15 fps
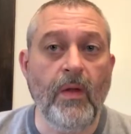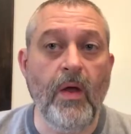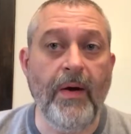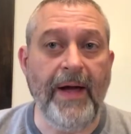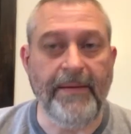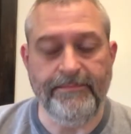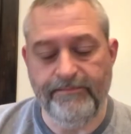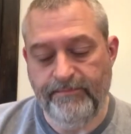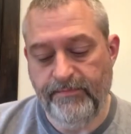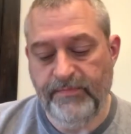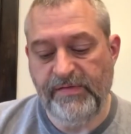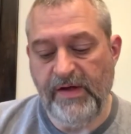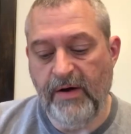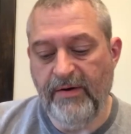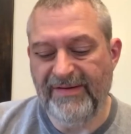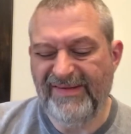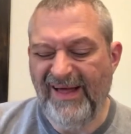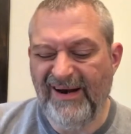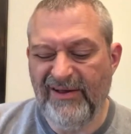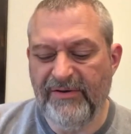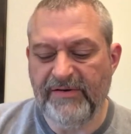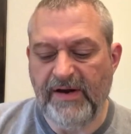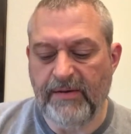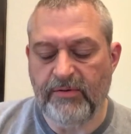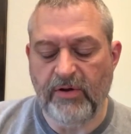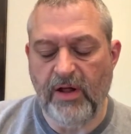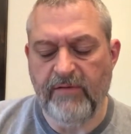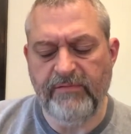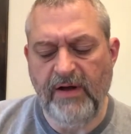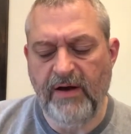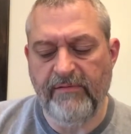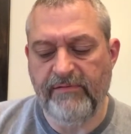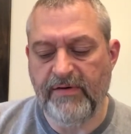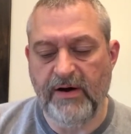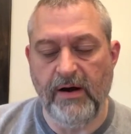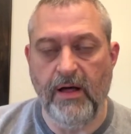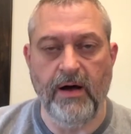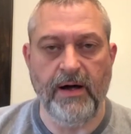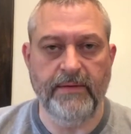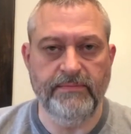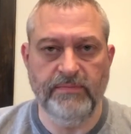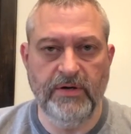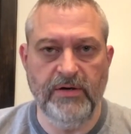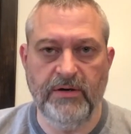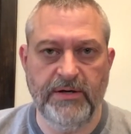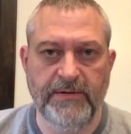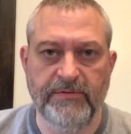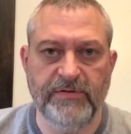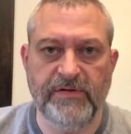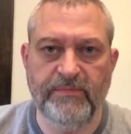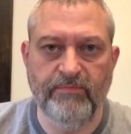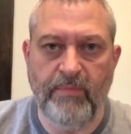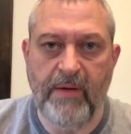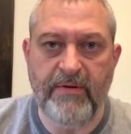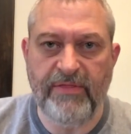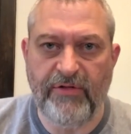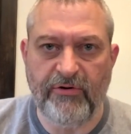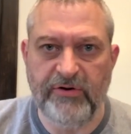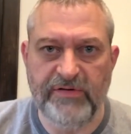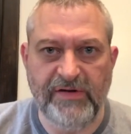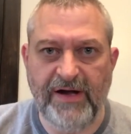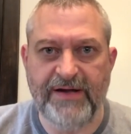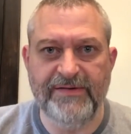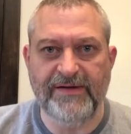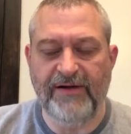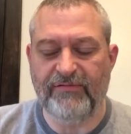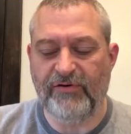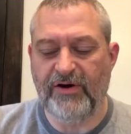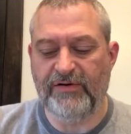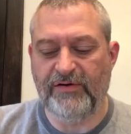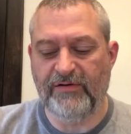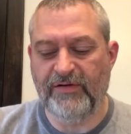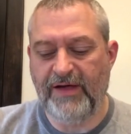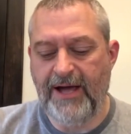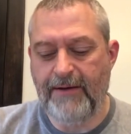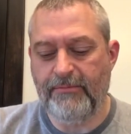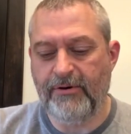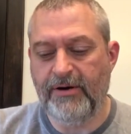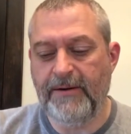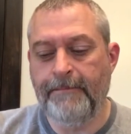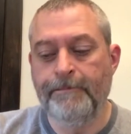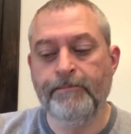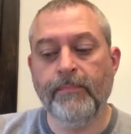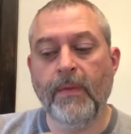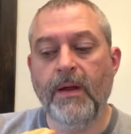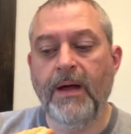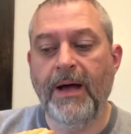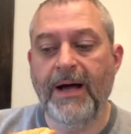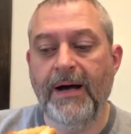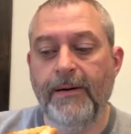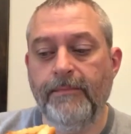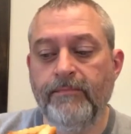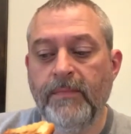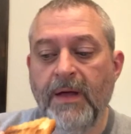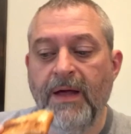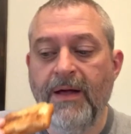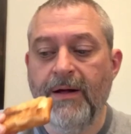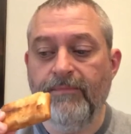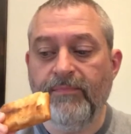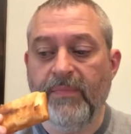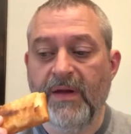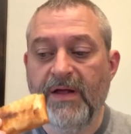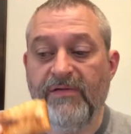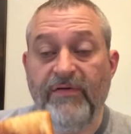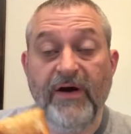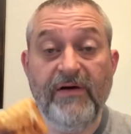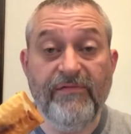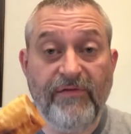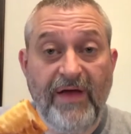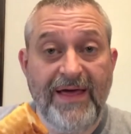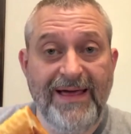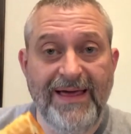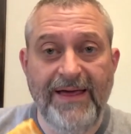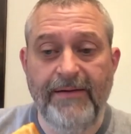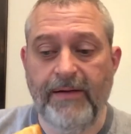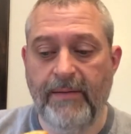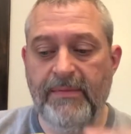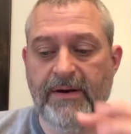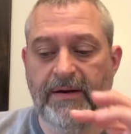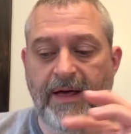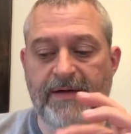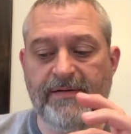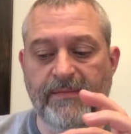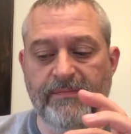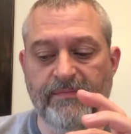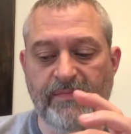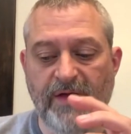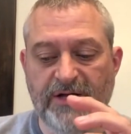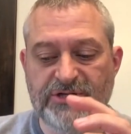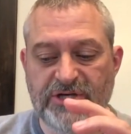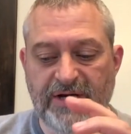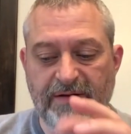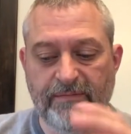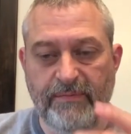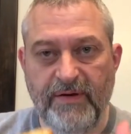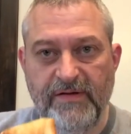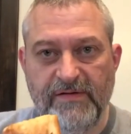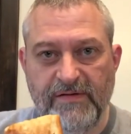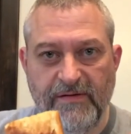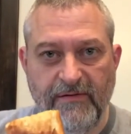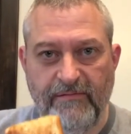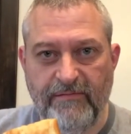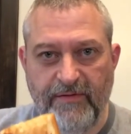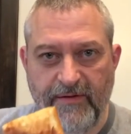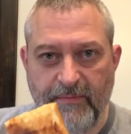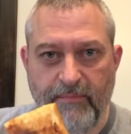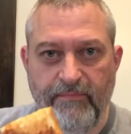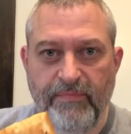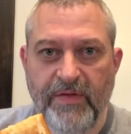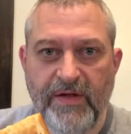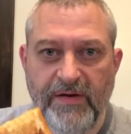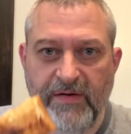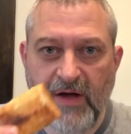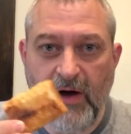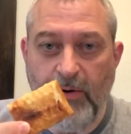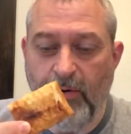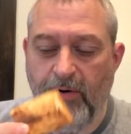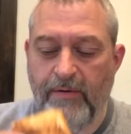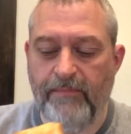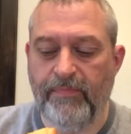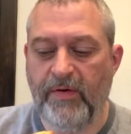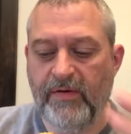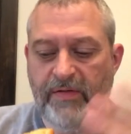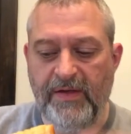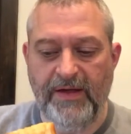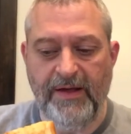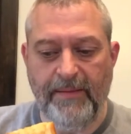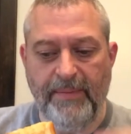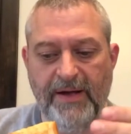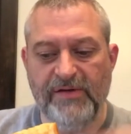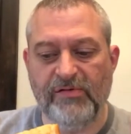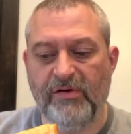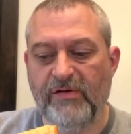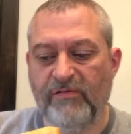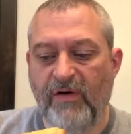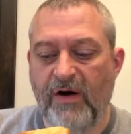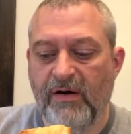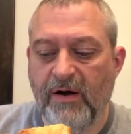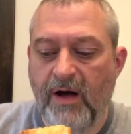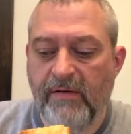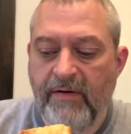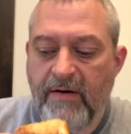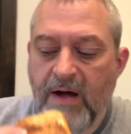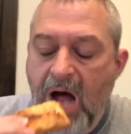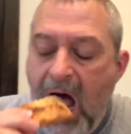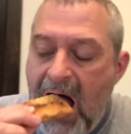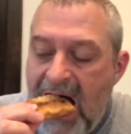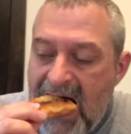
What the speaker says: Okay, so it's had a little time to cool off. Not very long. Literally, it was maybe 30 seconds after I turned the camera around. It's very flaky. I mean, as I'm touching it, pieces of the dough or the pastry is falling off of it.